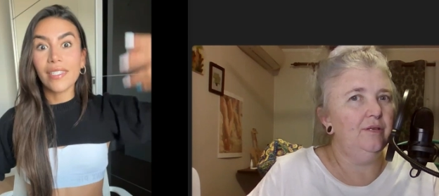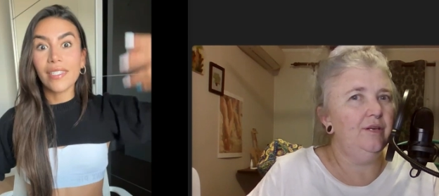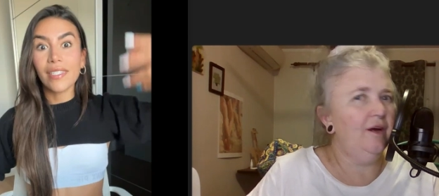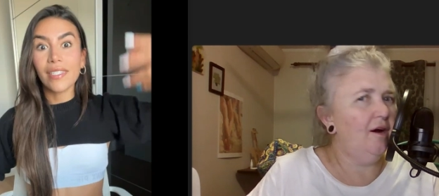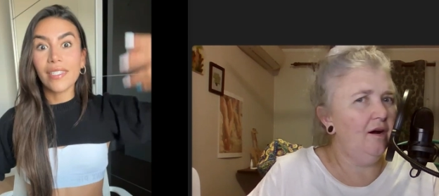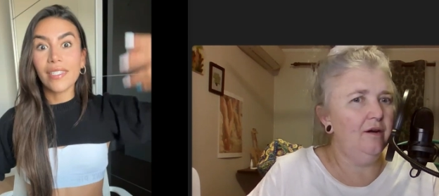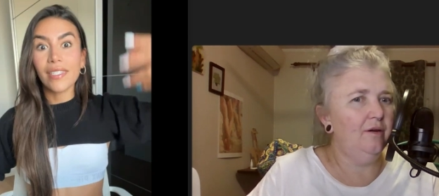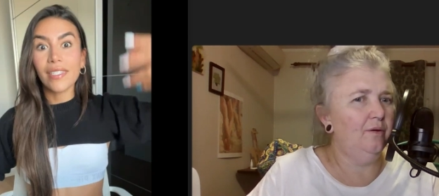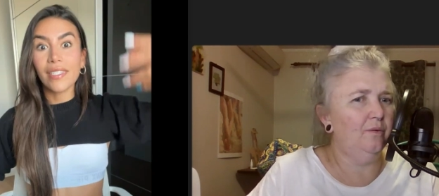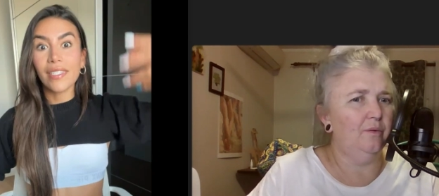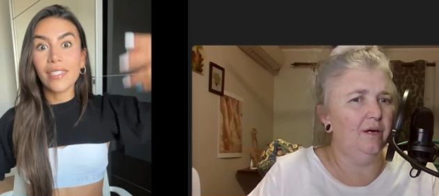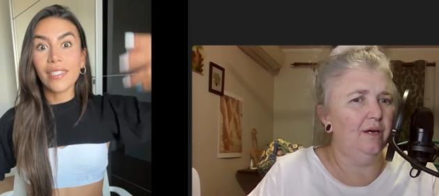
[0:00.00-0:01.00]

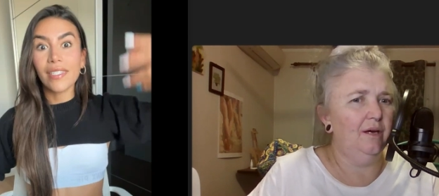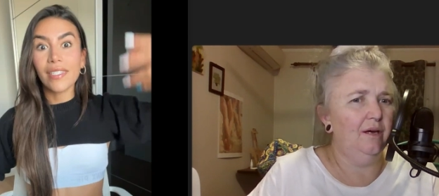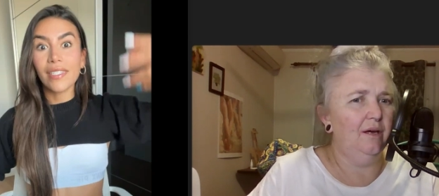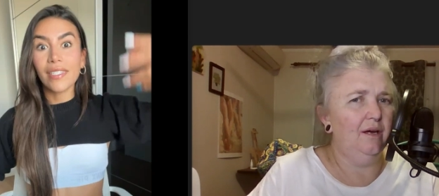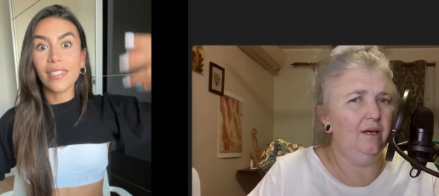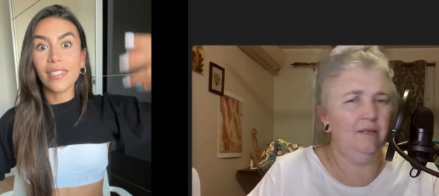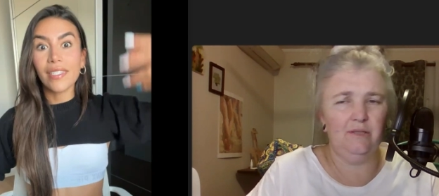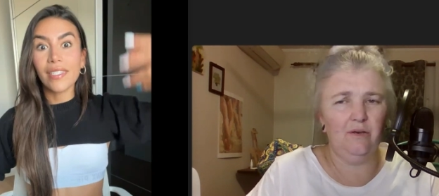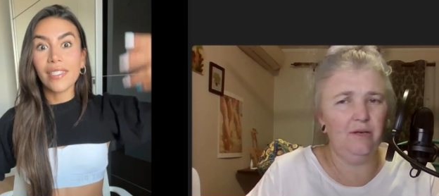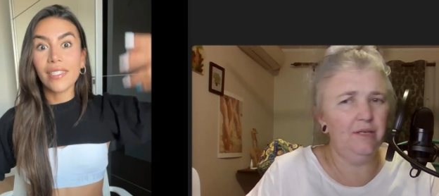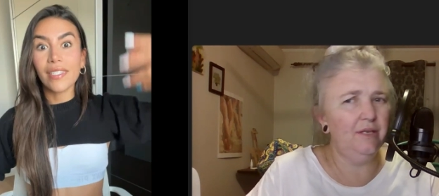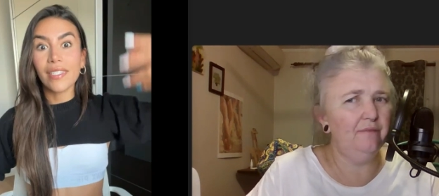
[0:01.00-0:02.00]
Speaker 1: No! It's
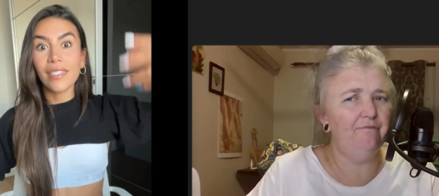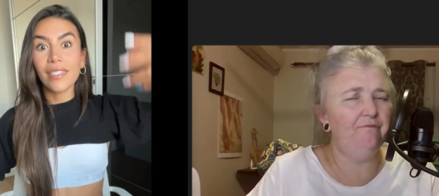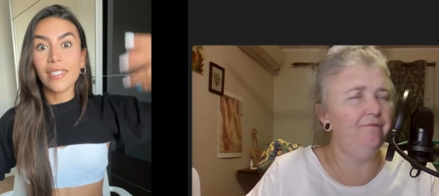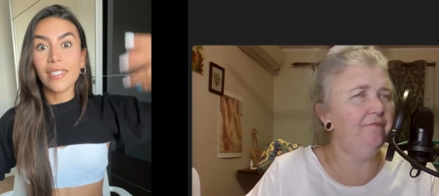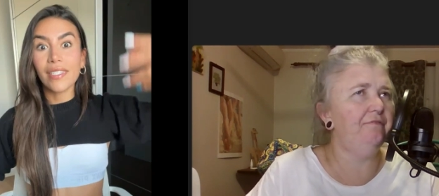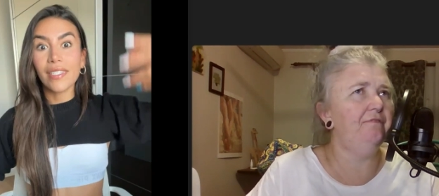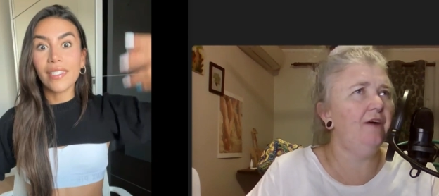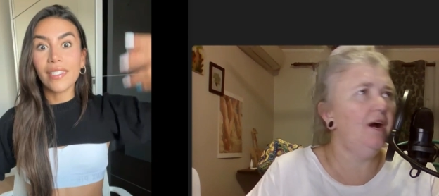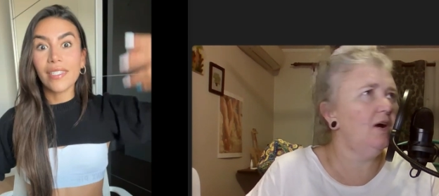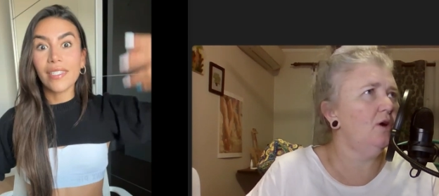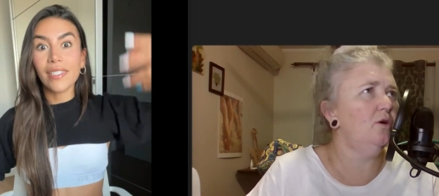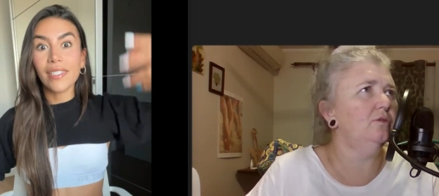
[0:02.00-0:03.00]
got
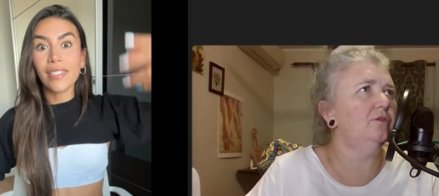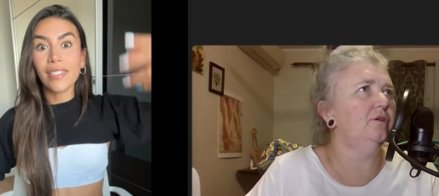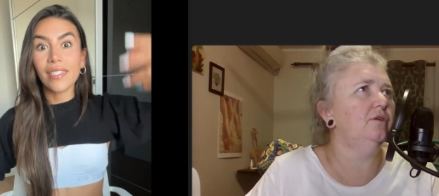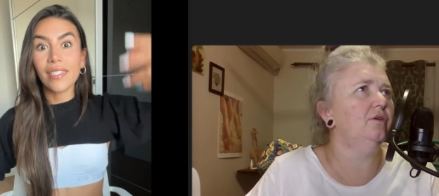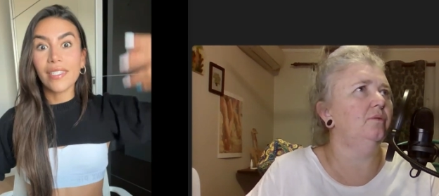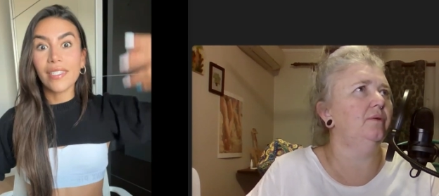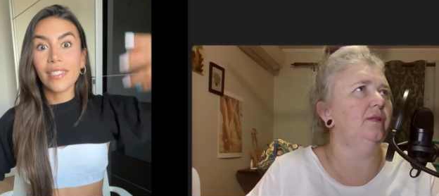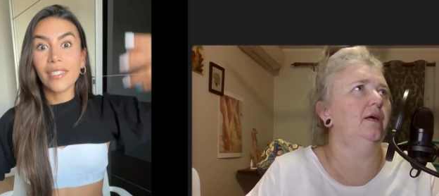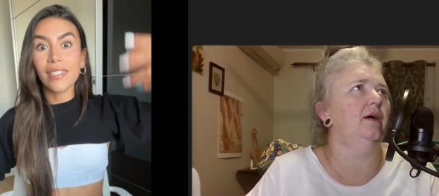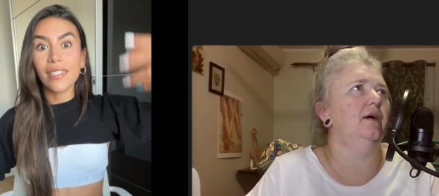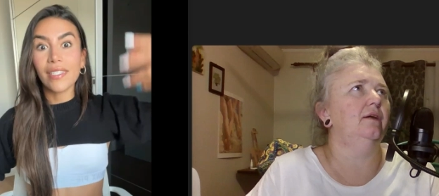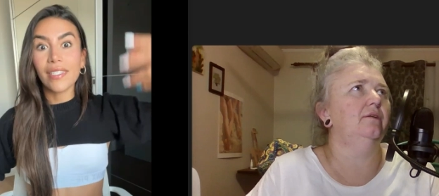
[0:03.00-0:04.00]
fuck all to do with
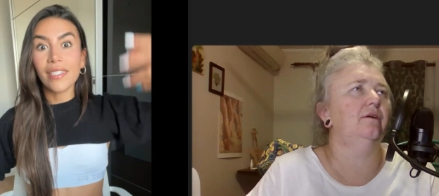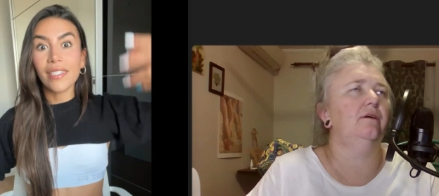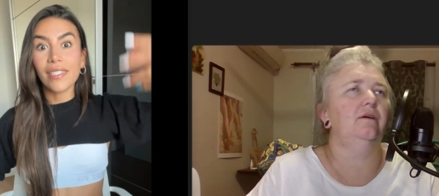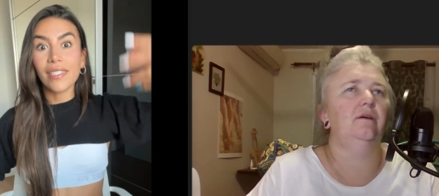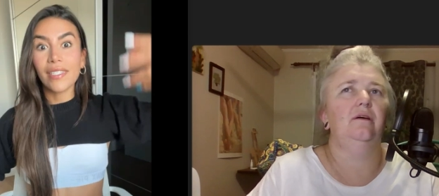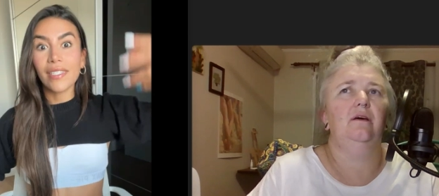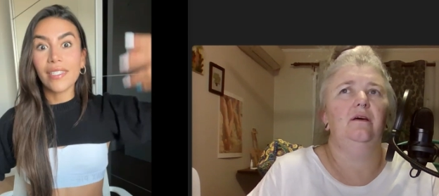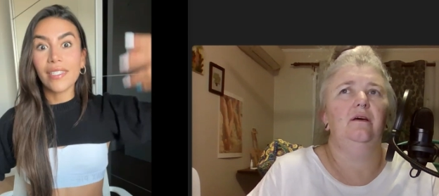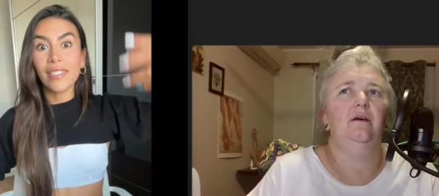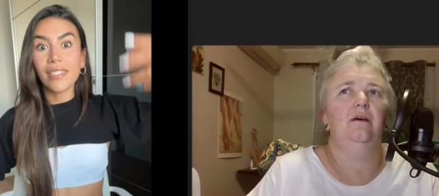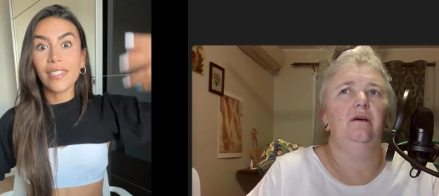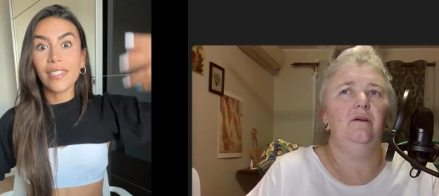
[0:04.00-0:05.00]
that.
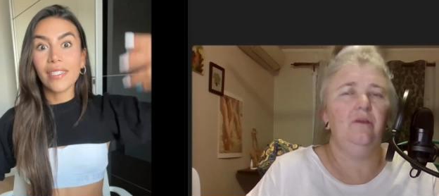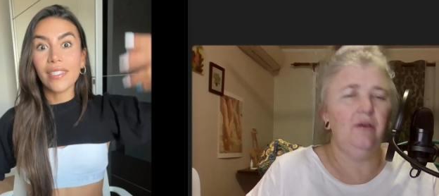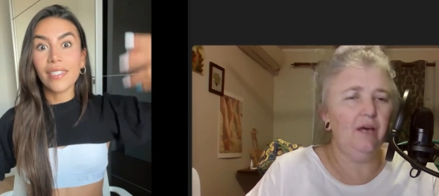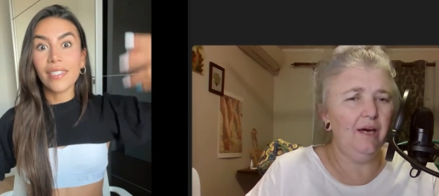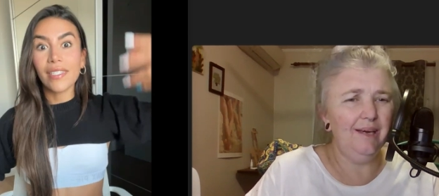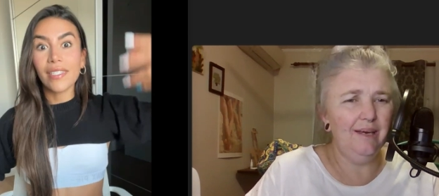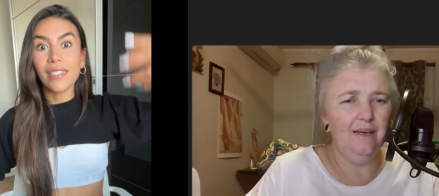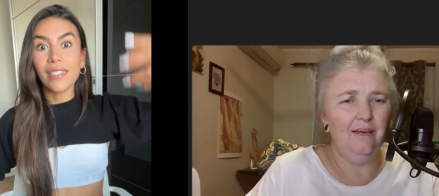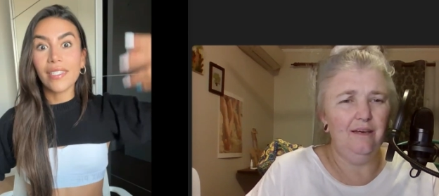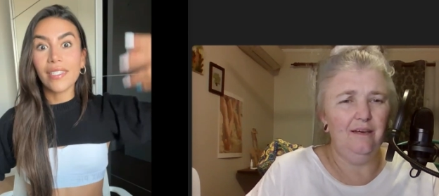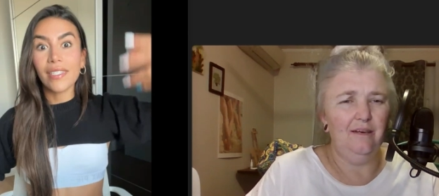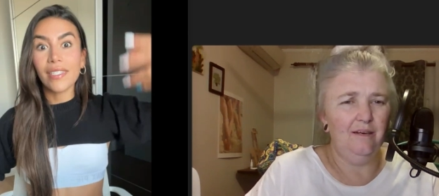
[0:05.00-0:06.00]
Okay?
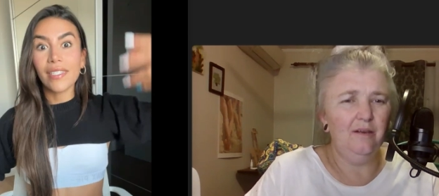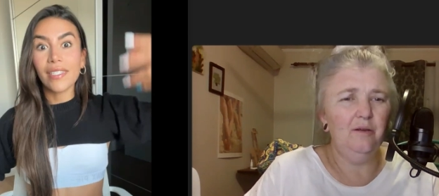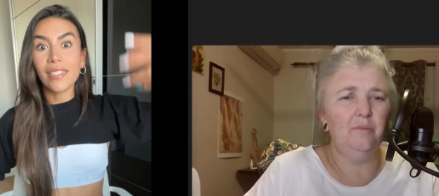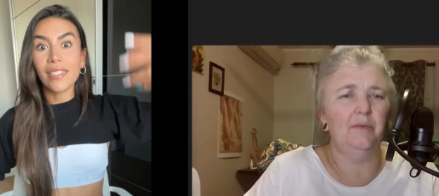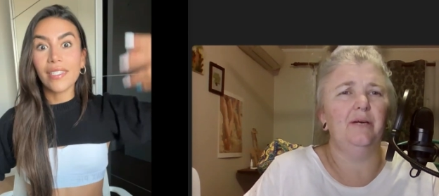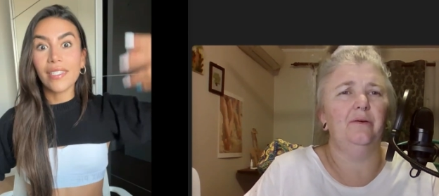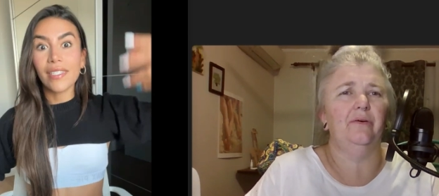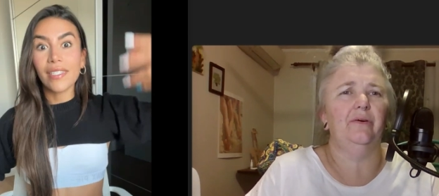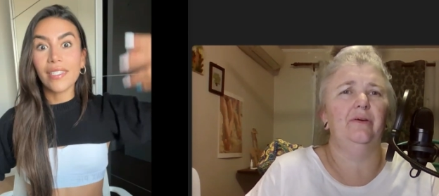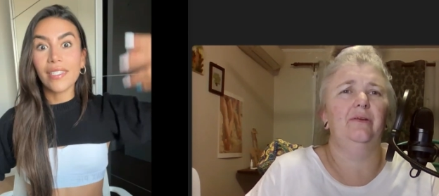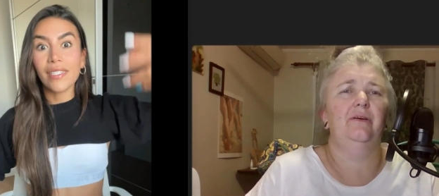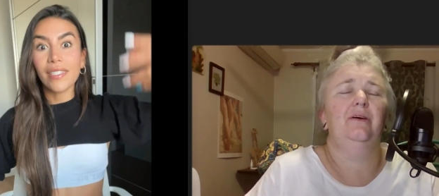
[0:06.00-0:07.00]
Oh my
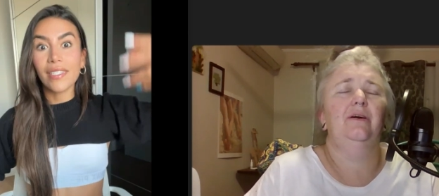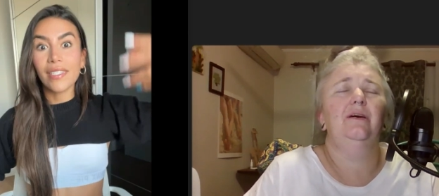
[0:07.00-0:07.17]
god.